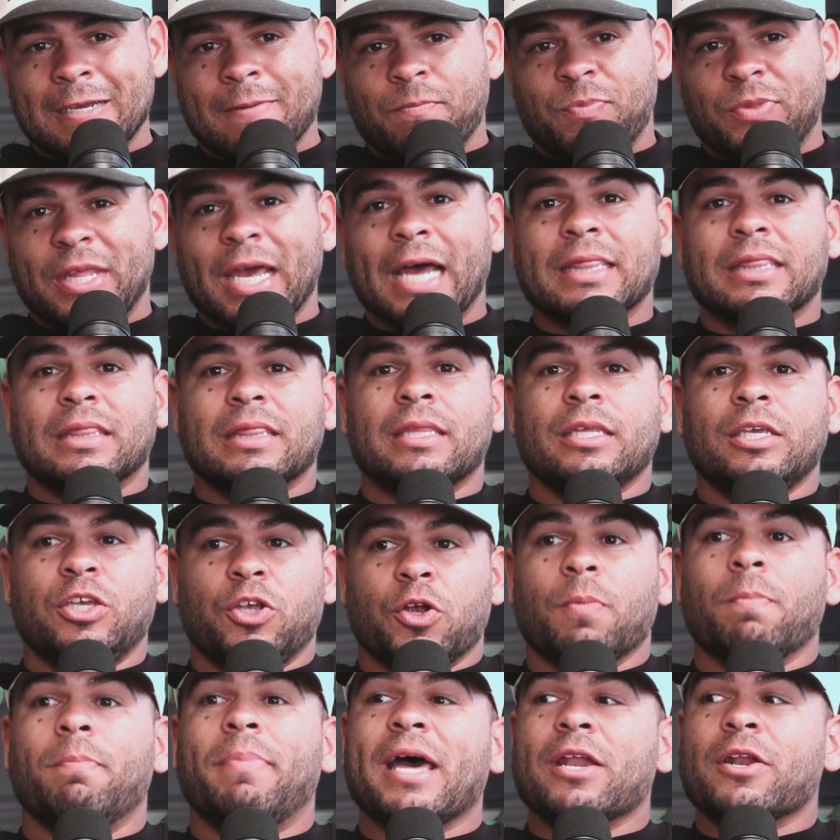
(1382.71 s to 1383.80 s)
that
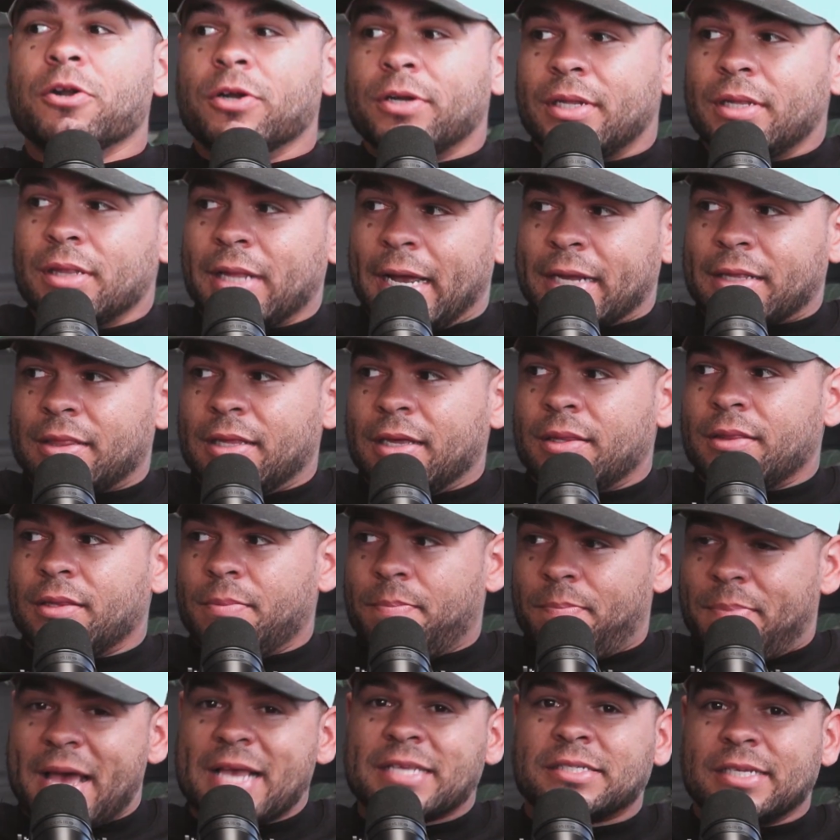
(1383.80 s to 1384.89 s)
you're better, like the
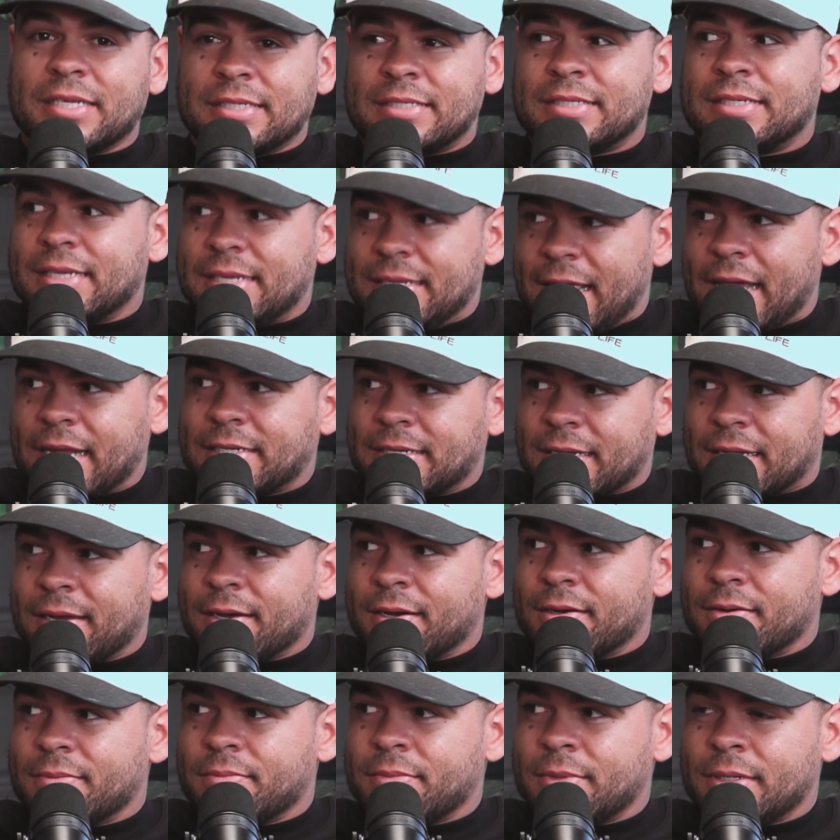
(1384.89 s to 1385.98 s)
best is yet to
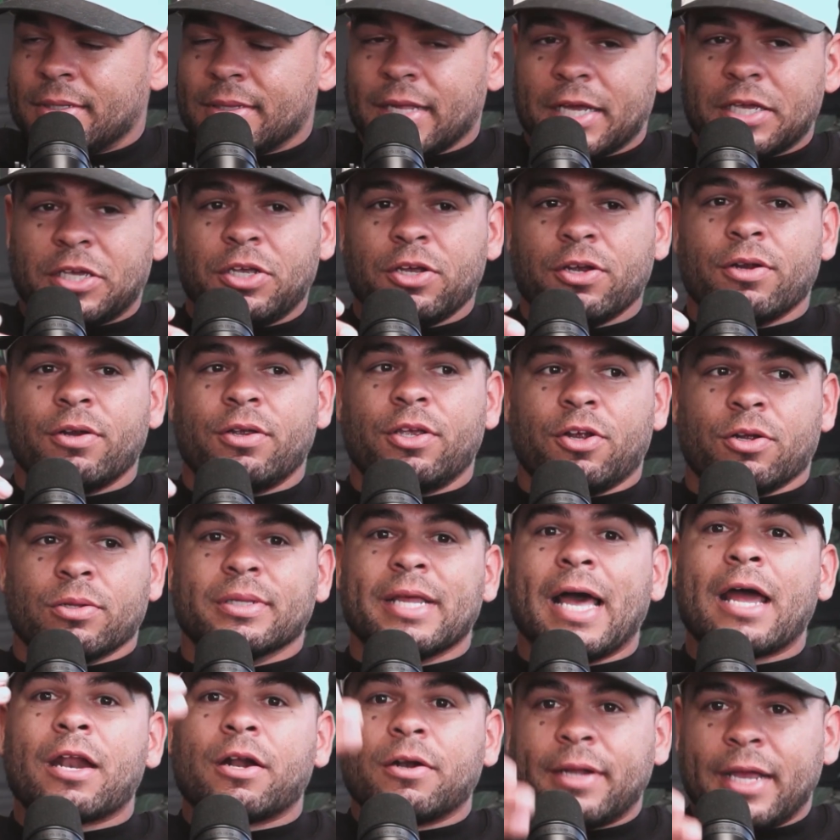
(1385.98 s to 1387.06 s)
come. Like your
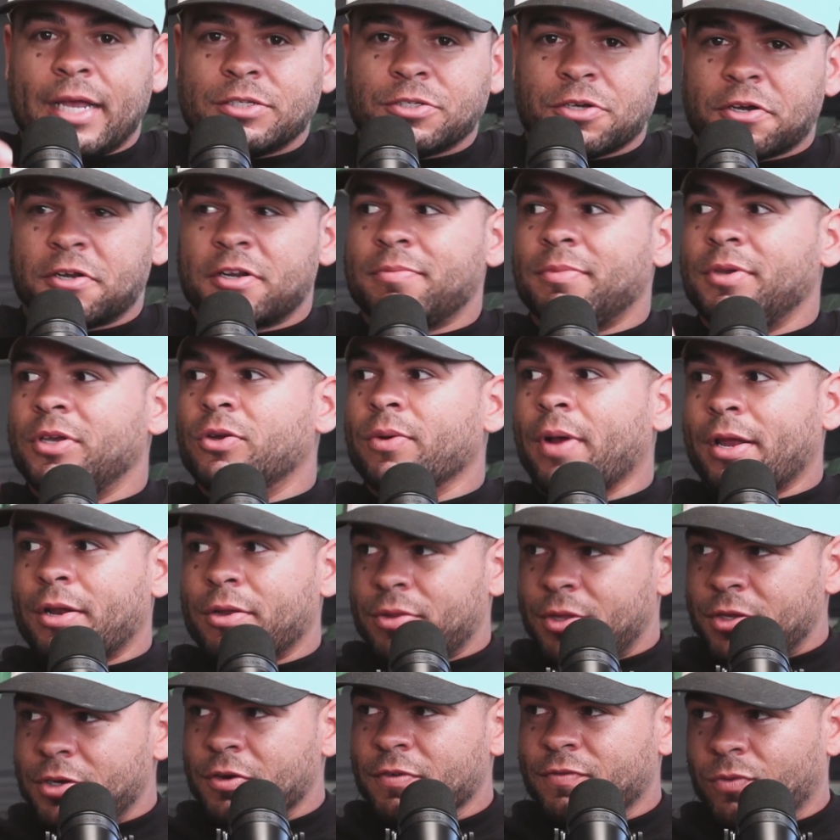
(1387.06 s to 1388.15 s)
latter days are going to be greater
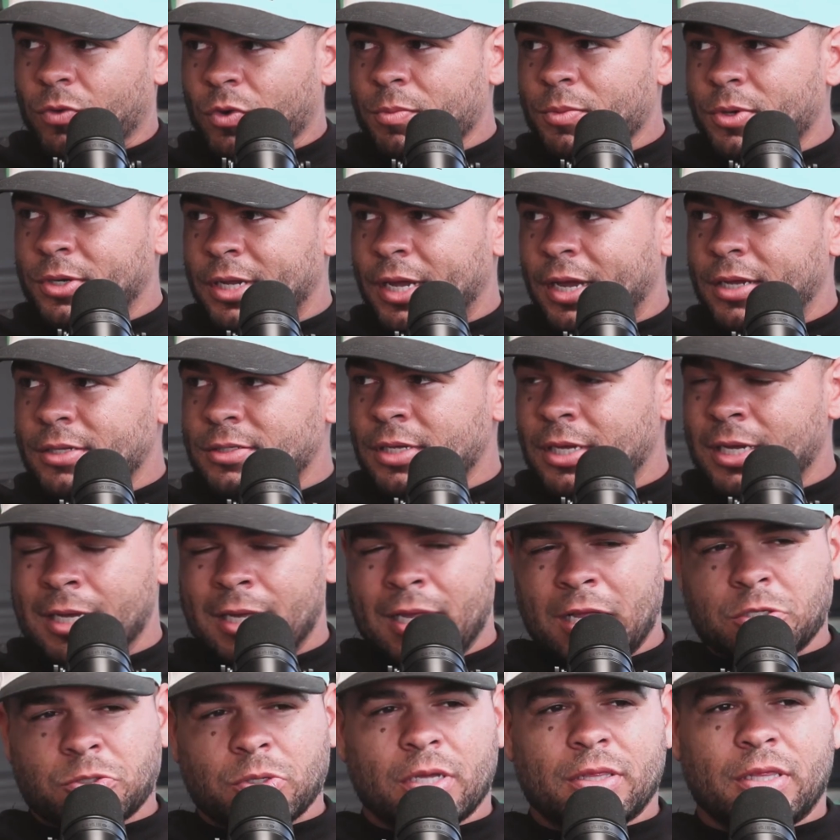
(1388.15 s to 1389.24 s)
than your former days.
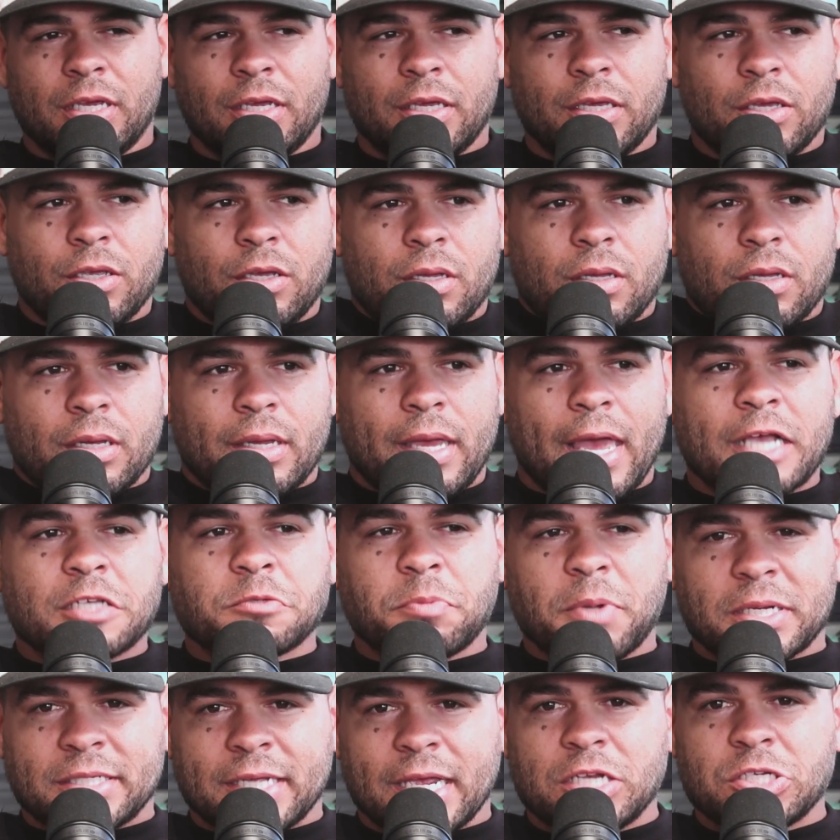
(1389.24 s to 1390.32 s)
And so I think
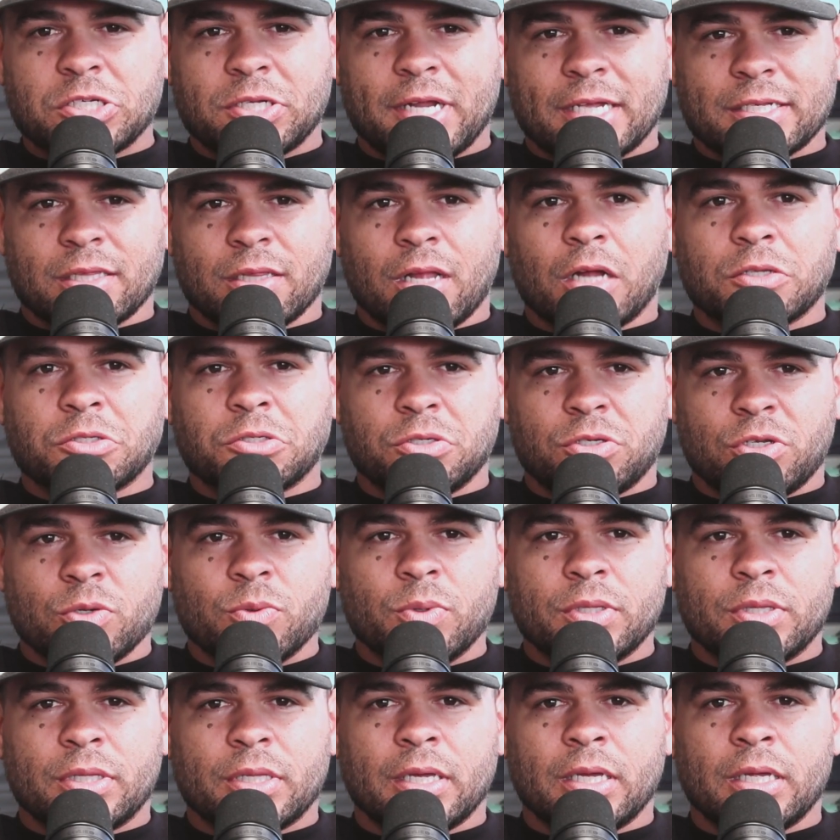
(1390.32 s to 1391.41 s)
expectation has a lot to do
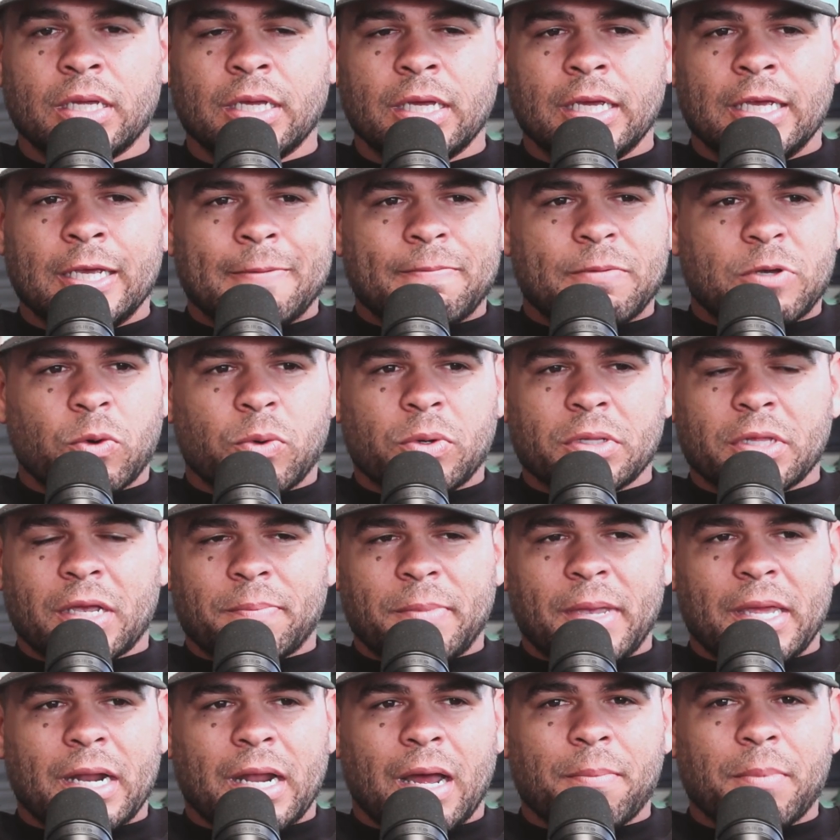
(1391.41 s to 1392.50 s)
with it. Going like,
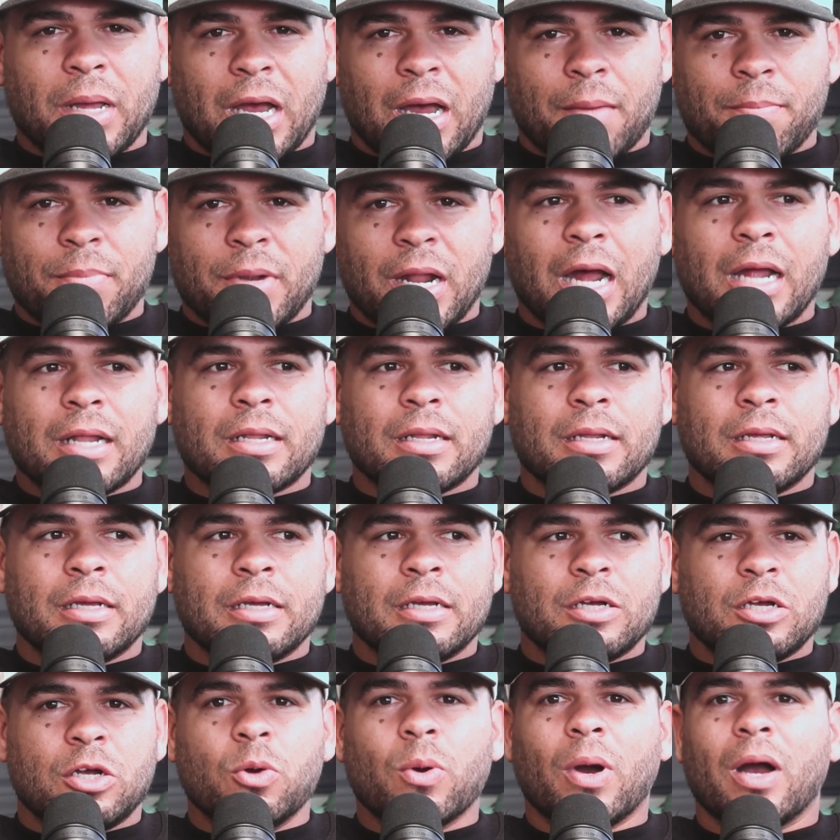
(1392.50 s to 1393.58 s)
man, I'm not
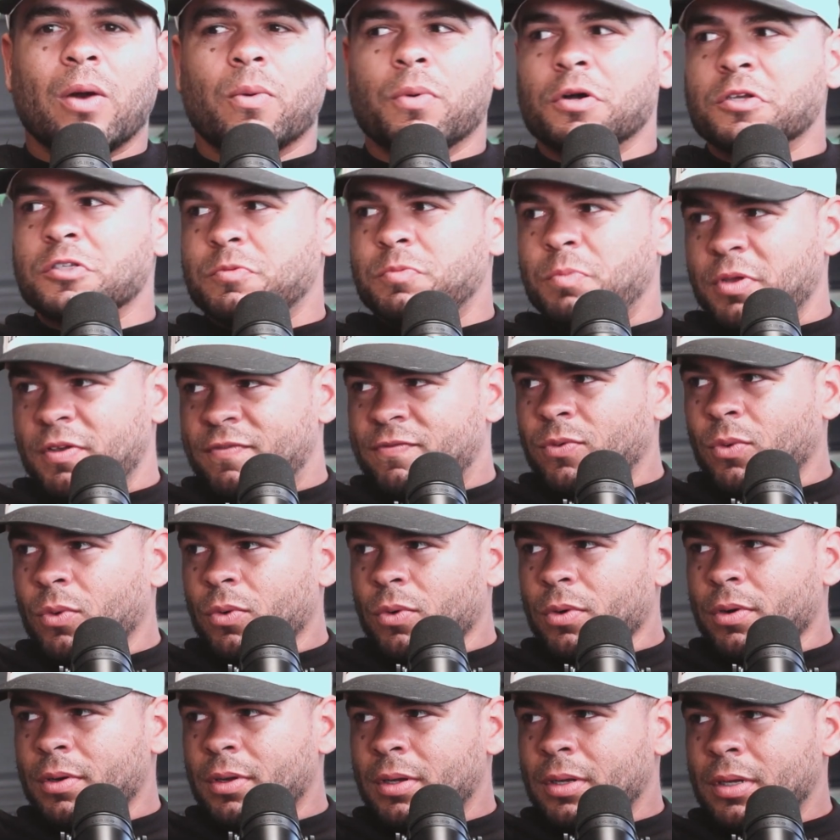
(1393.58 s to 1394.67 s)
who I was
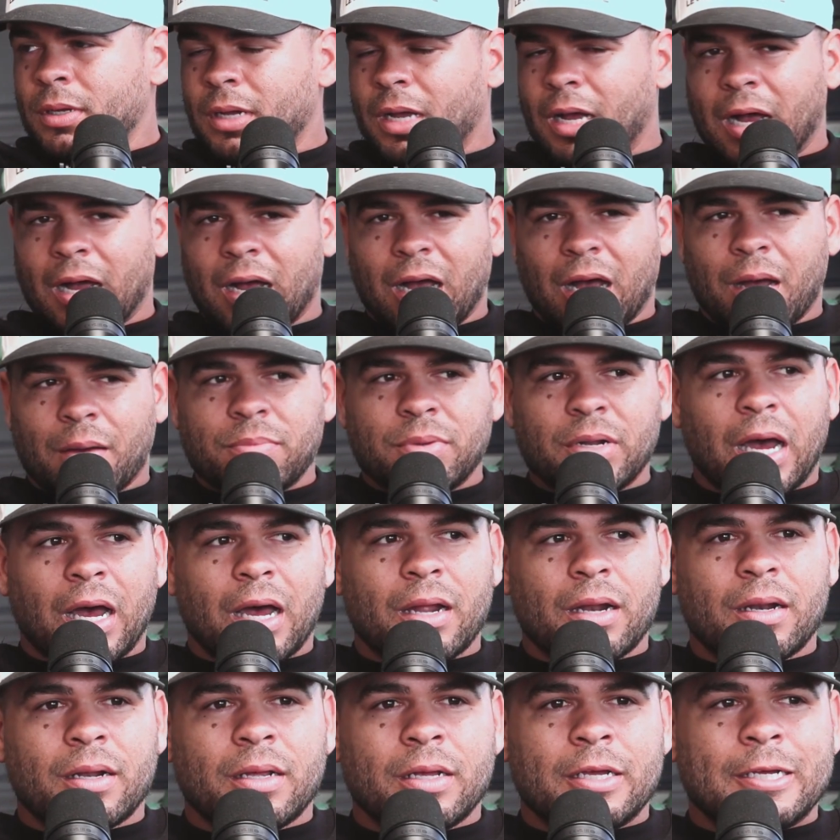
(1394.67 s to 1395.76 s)
before. I'm
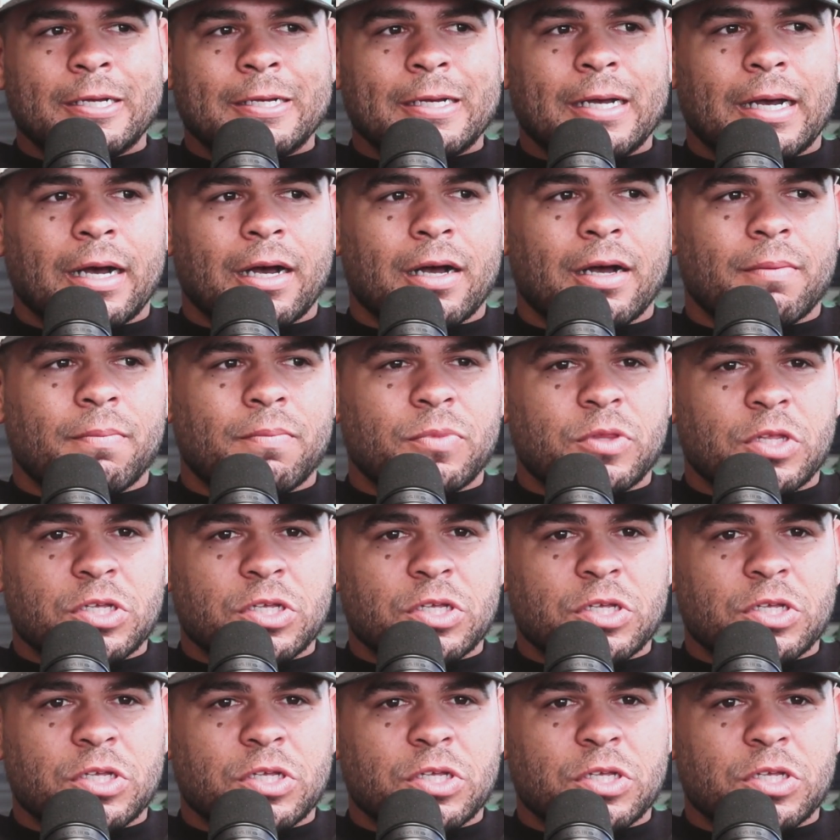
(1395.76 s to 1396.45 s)
not I'm